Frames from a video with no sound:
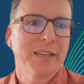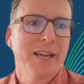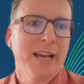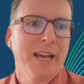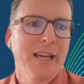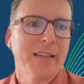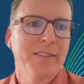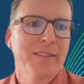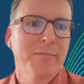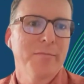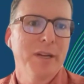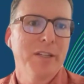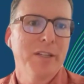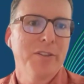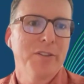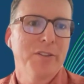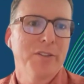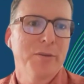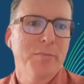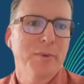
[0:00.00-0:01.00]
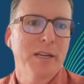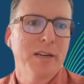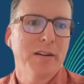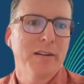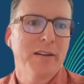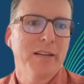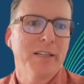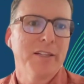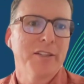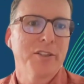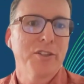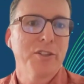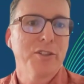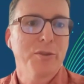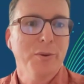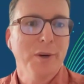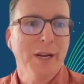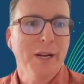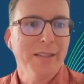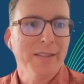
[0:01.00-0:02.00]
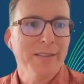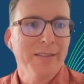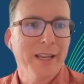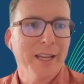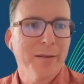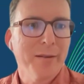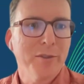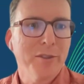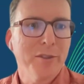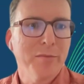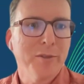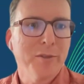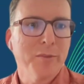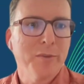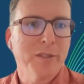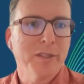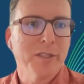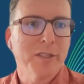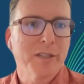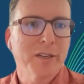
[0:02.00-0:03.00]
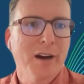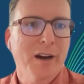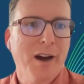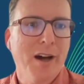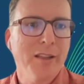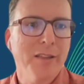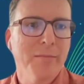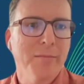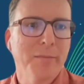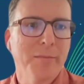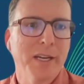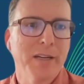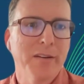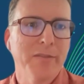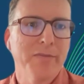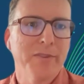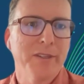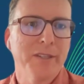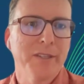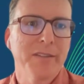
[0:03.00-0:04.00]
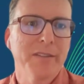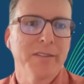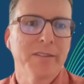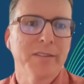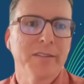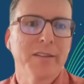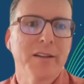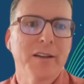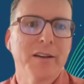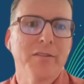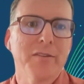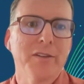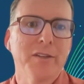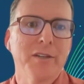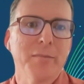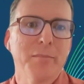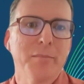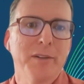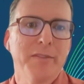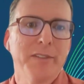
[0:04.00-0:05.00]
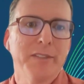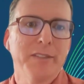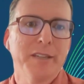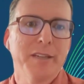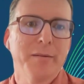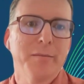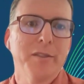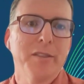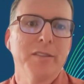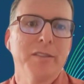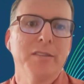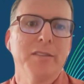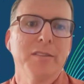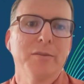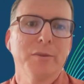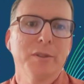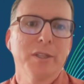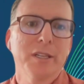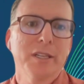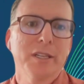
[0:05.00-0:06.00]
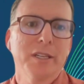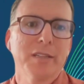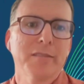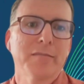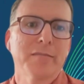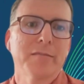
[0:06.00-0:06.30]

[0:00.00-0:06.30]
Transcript: as dimensions appear in a straight table, but with the column benefit of a pivot table. Okay.